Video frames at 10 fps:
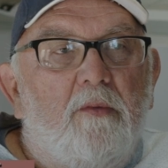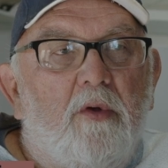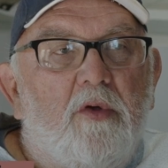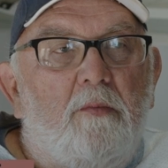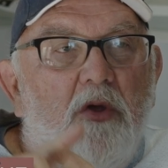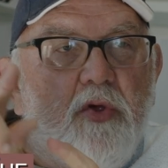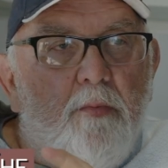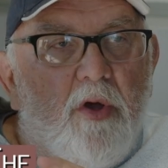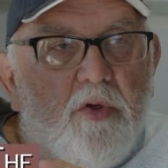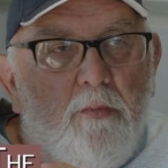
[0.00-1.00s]
much,
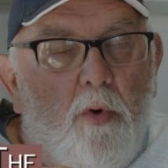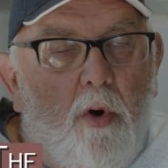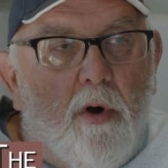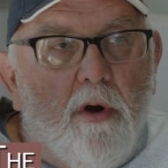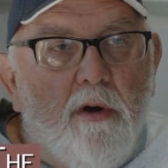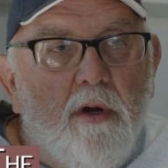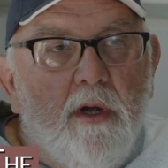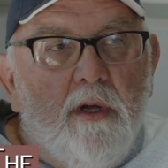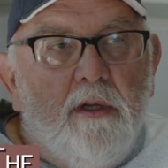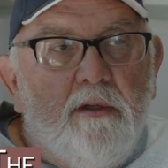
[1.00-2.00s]
much more
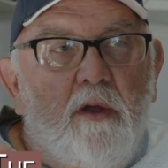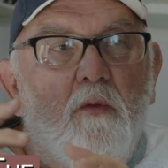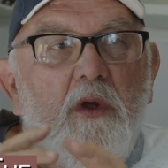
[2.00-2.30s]
than